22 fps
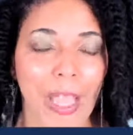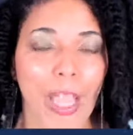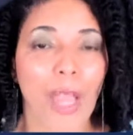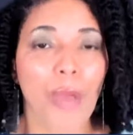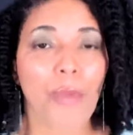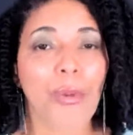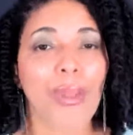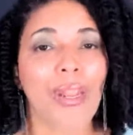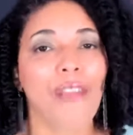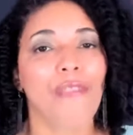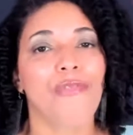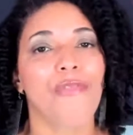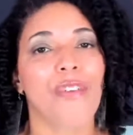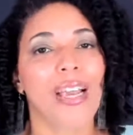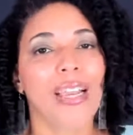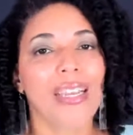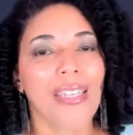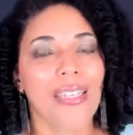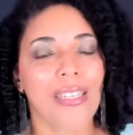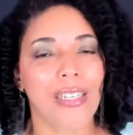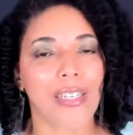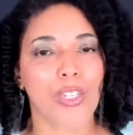And what I
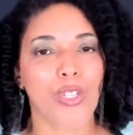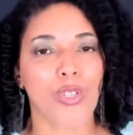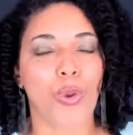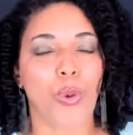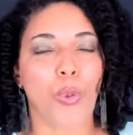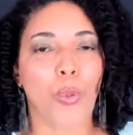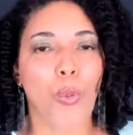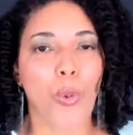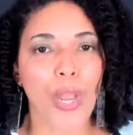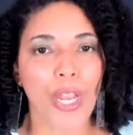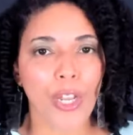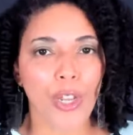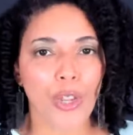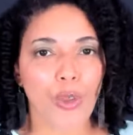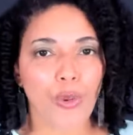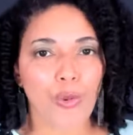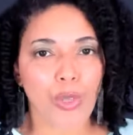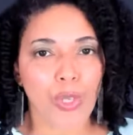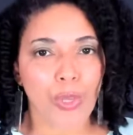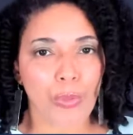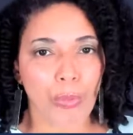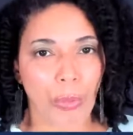find is when you
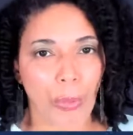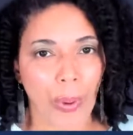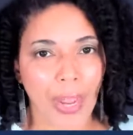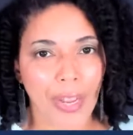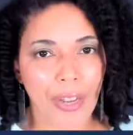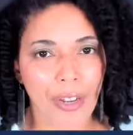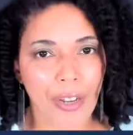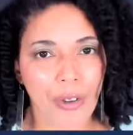spread